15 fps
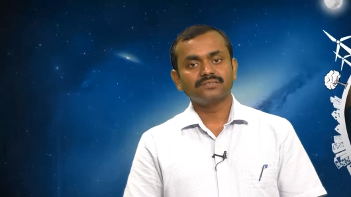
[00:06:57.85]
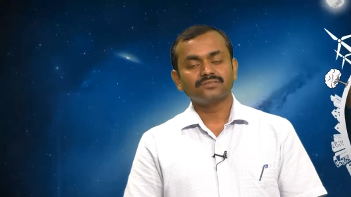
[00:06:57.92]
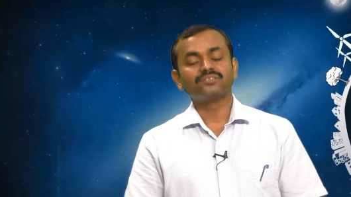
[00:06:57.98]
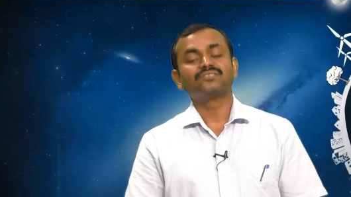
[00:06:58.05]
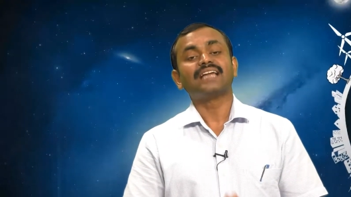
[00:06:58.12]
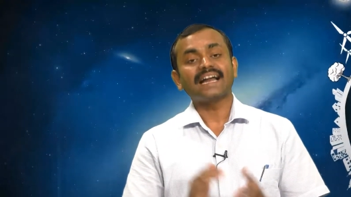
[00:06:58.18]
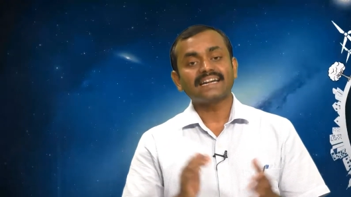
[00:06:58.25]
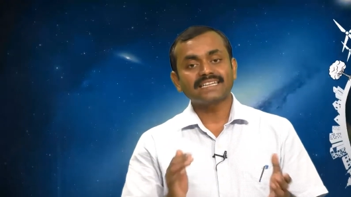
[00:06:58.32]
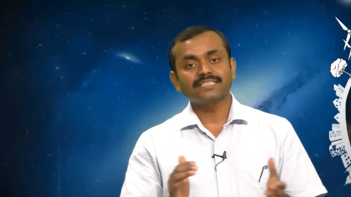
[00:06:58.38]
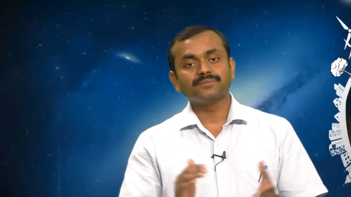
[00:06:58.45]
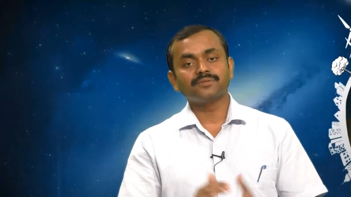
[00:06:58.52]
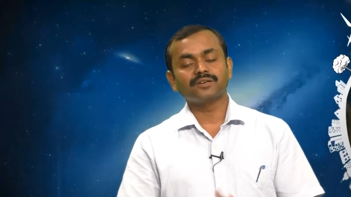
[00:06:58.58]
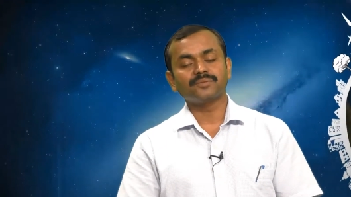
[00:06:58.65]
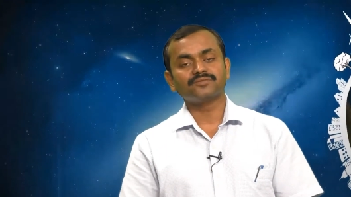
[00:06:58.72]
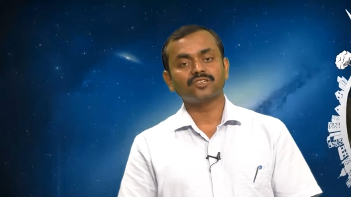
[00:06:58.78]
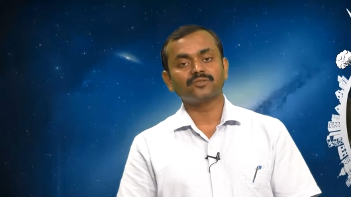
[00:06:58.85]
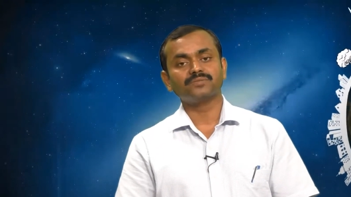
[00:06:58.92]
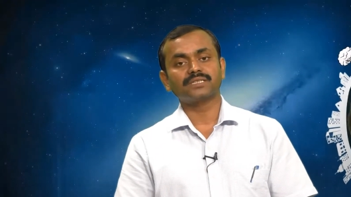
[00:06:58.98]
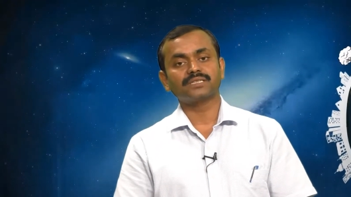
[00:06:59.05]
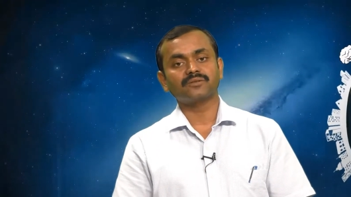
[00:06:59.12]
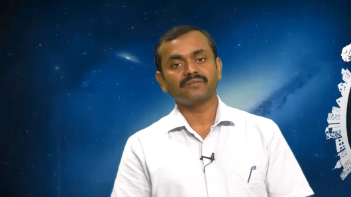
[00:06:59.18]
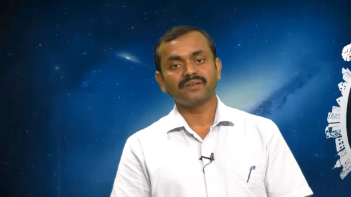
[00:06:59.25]
So, that has become
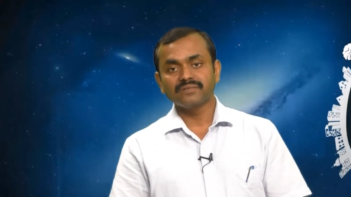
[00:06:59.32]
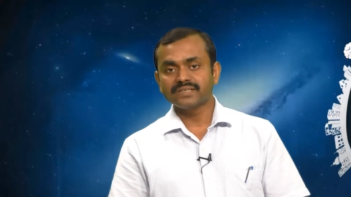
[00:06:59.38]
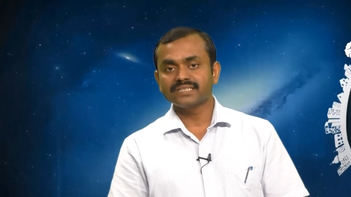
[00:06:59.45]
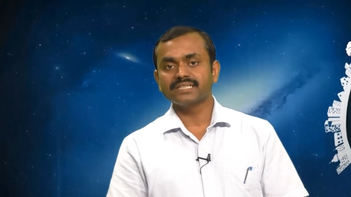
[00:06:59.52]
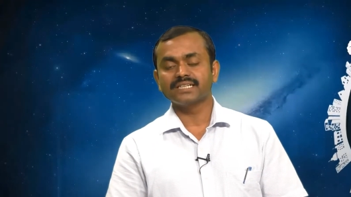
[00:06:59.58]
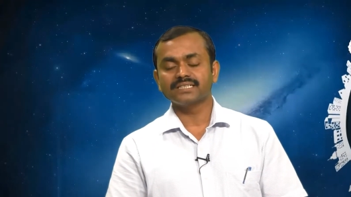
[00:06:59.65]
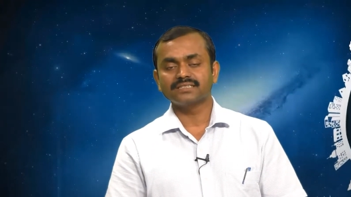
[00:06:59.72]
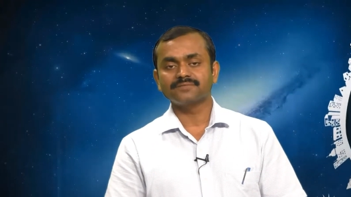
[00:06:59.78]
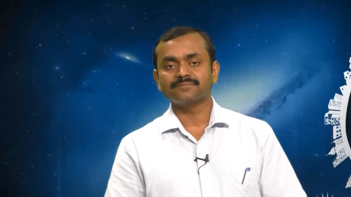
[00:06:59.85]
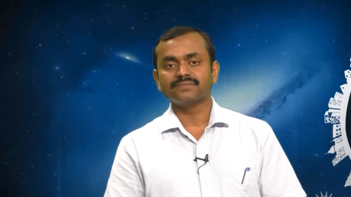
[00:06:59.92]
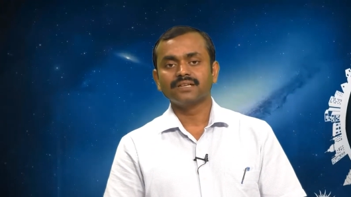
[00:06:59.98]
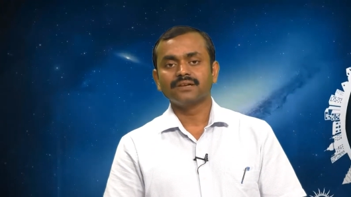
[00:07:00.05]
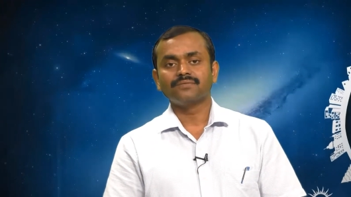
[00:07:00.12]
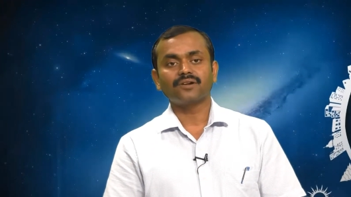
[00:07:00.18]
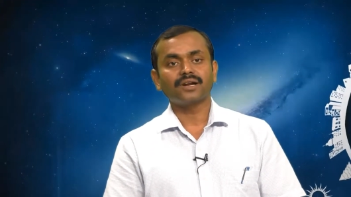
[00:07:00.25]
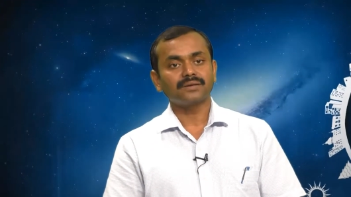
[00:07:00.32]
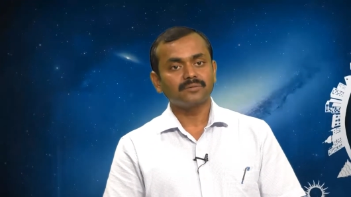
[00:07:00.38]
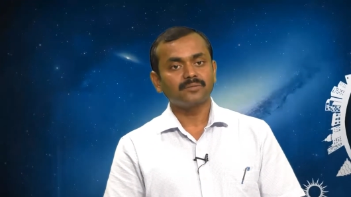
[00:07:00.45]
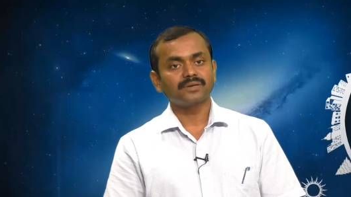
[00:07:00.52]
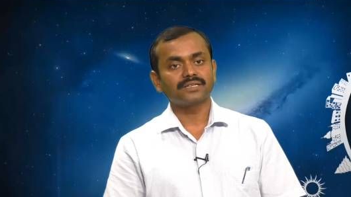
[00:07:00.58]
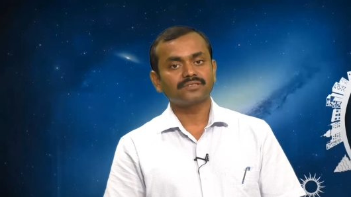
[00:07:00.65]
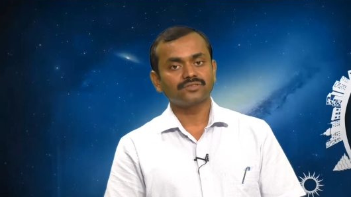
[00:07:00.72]
subject of investigation for
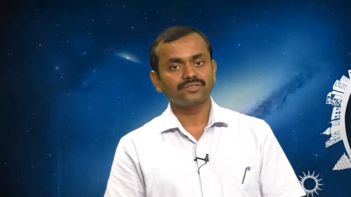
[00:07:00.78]
environmental